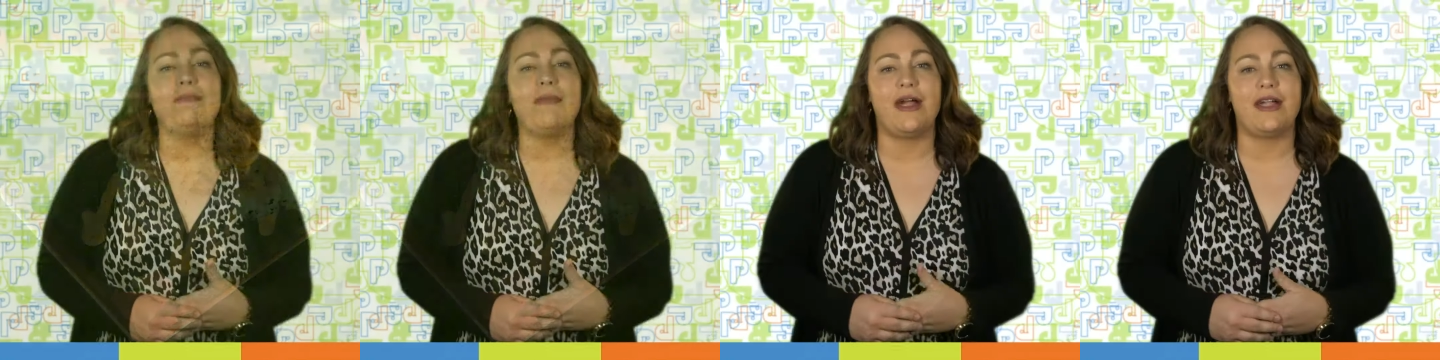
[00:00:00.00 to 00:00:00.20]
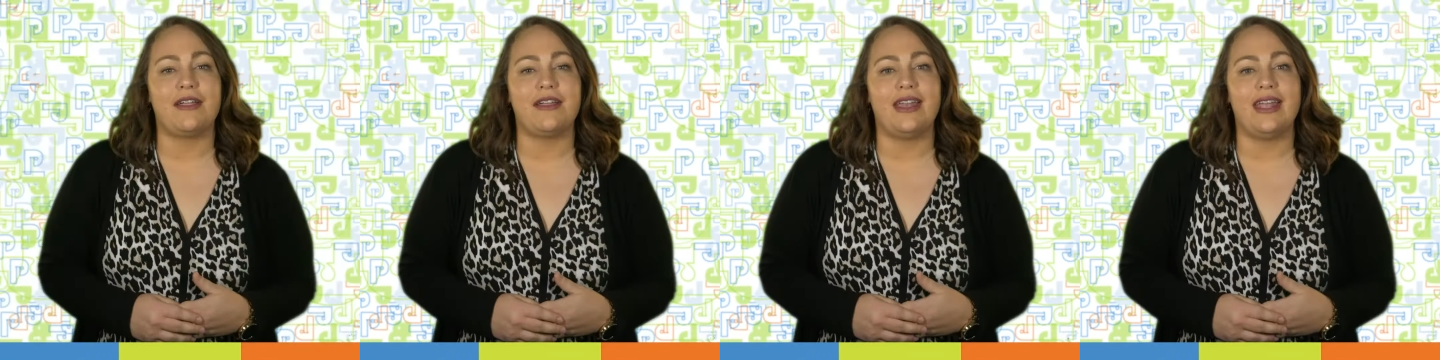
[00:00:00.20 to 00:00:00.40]

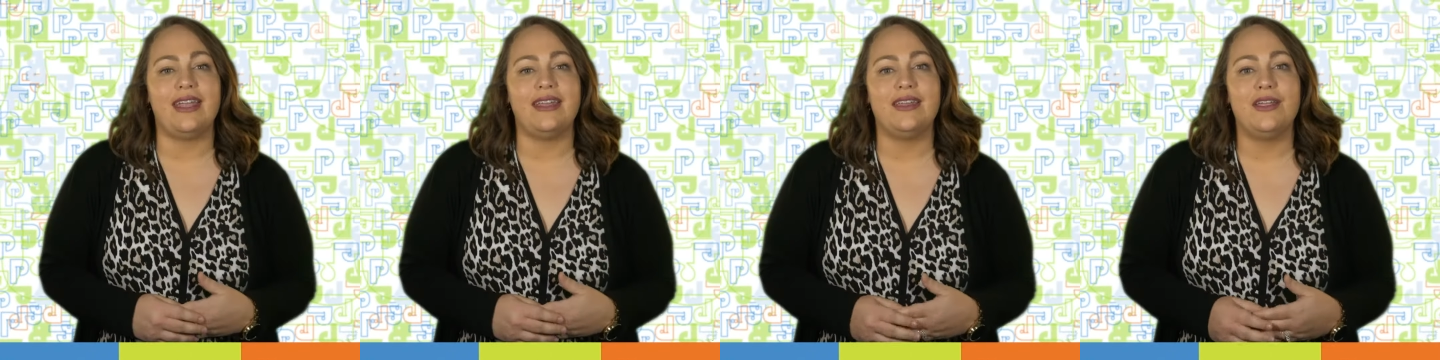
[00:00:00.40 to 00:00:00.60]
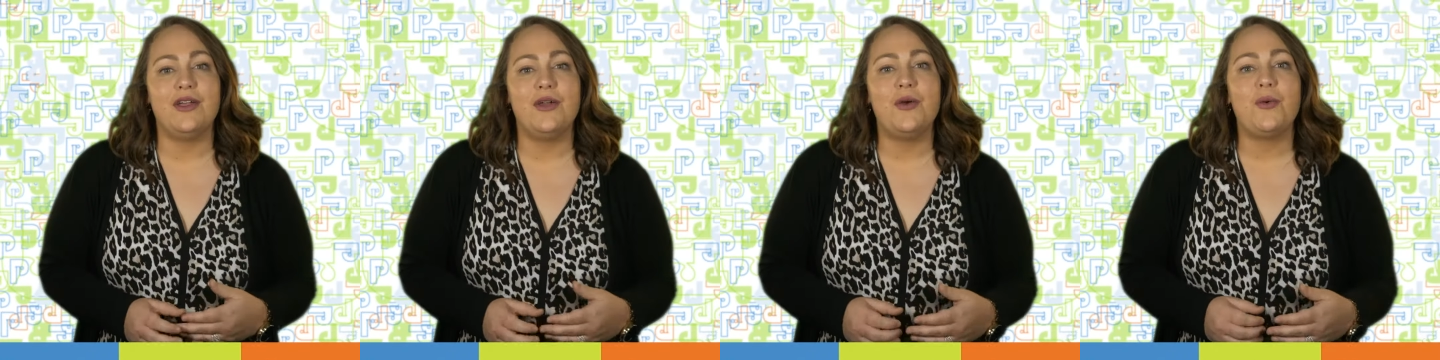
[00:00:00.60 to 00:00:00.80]

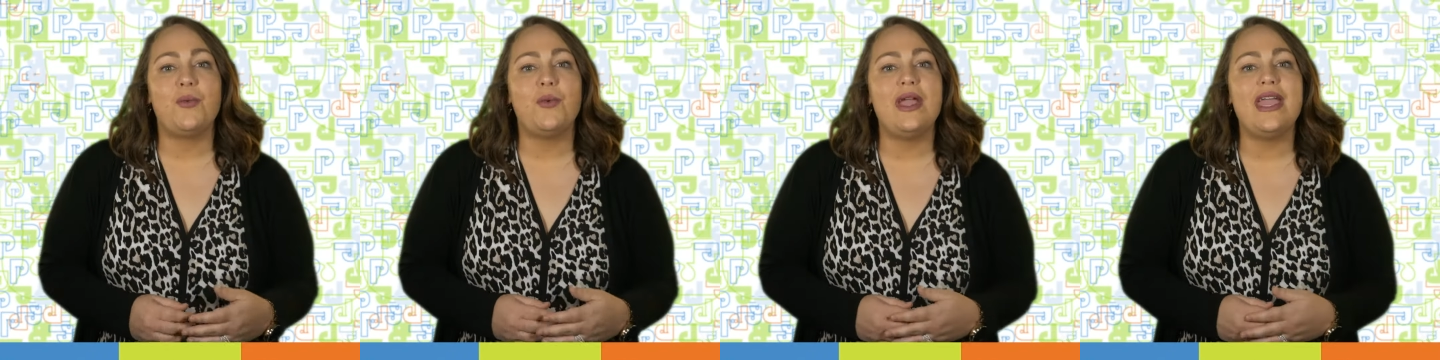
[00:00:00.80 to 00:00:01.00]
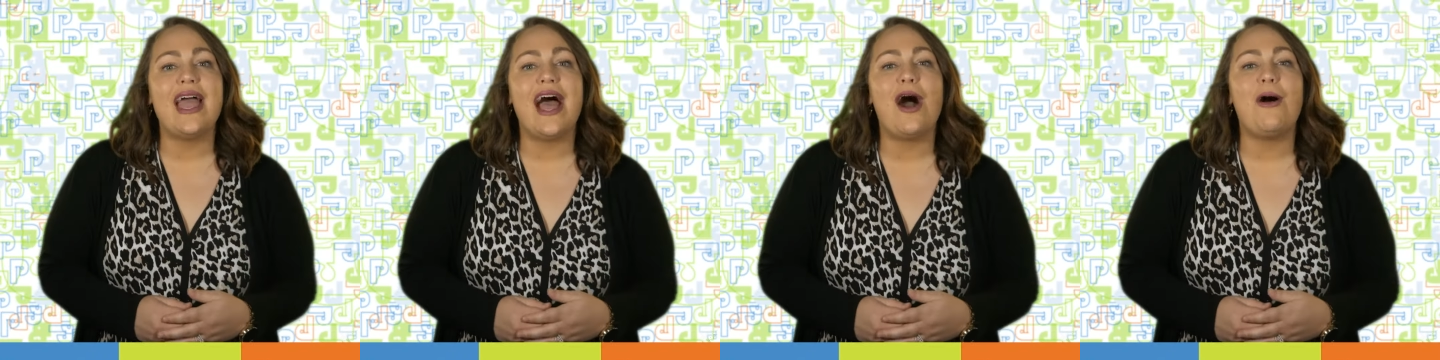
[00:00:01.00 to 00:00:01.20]
Marketing,
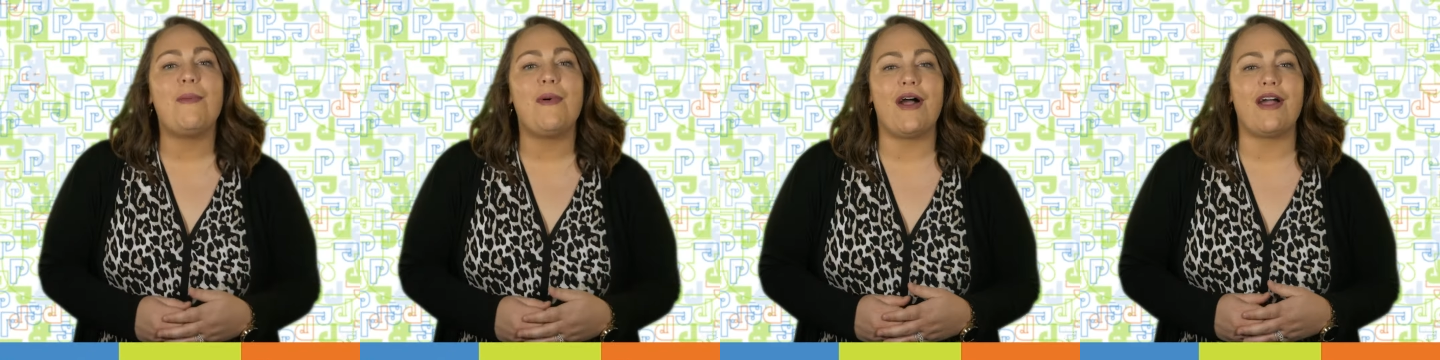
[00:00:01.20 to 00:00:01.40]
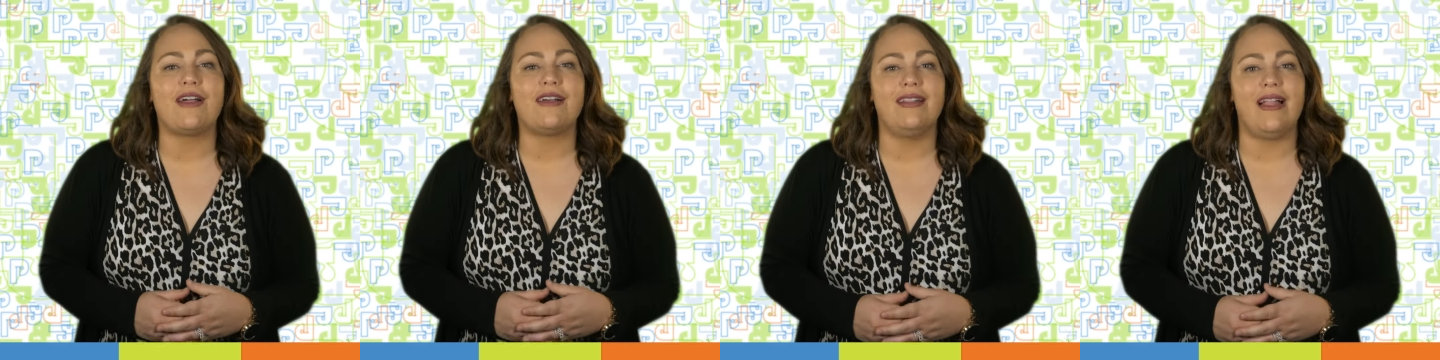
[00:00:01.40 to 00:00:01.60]
we help
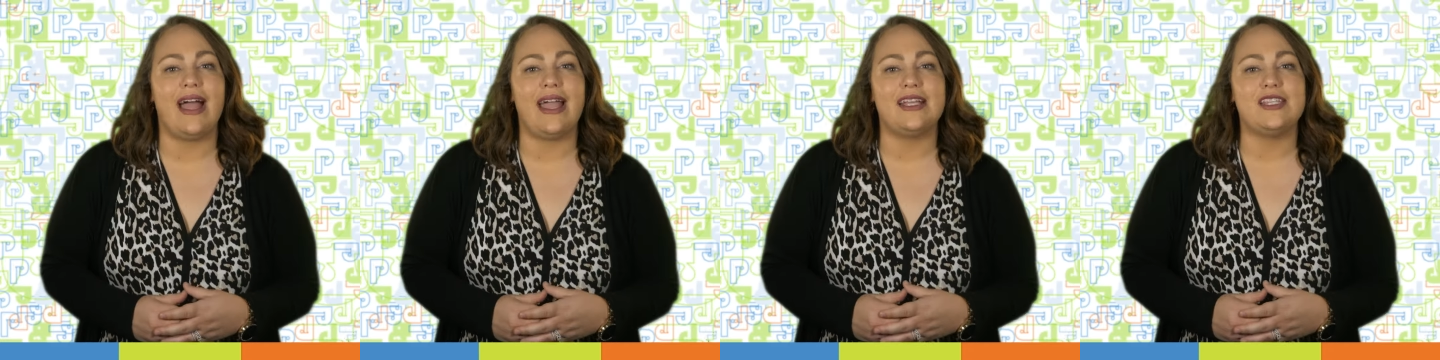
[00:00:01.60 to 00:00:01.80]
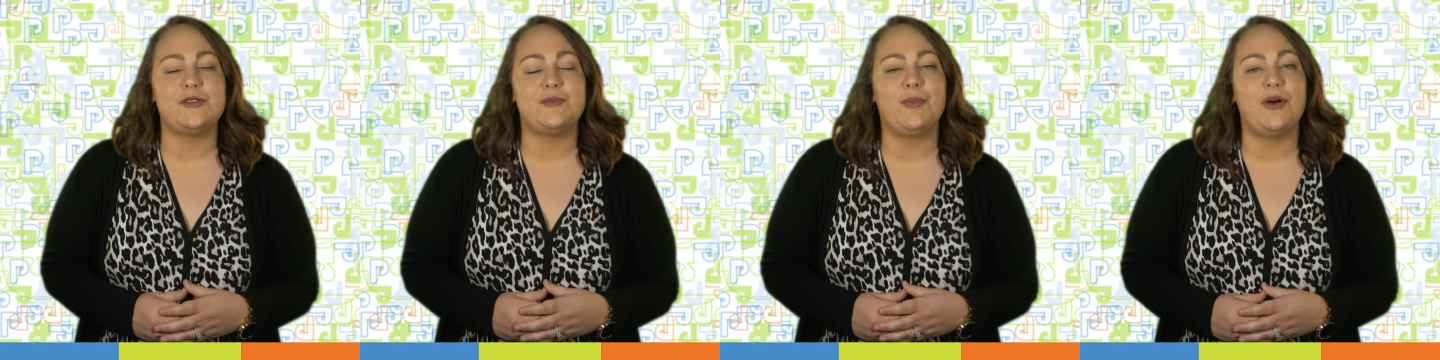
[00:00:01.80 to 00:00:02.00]
our
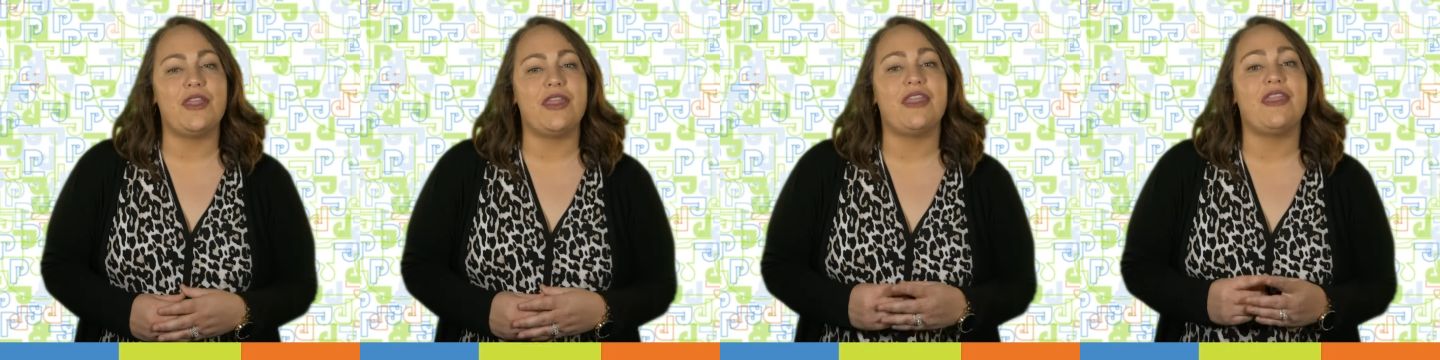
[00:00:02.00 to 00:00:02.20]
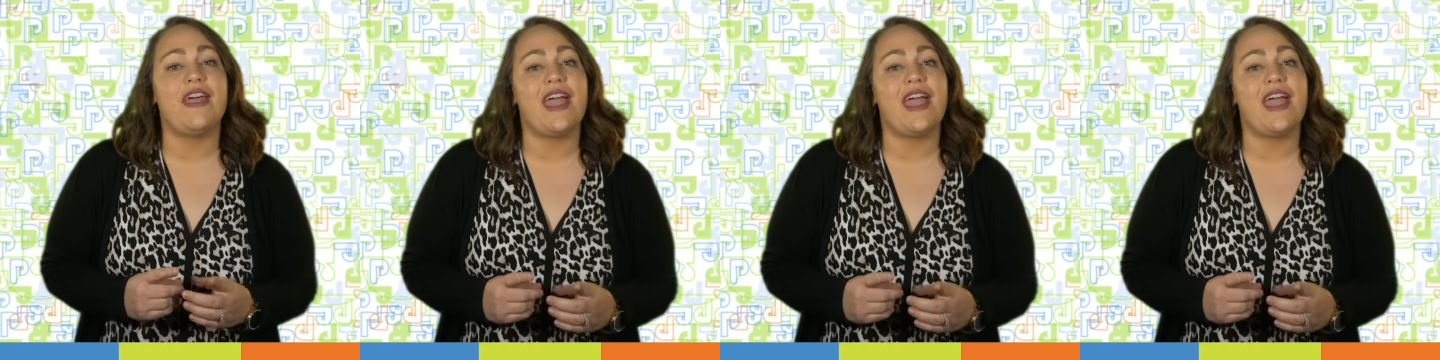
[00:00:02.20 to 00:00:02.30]
clients put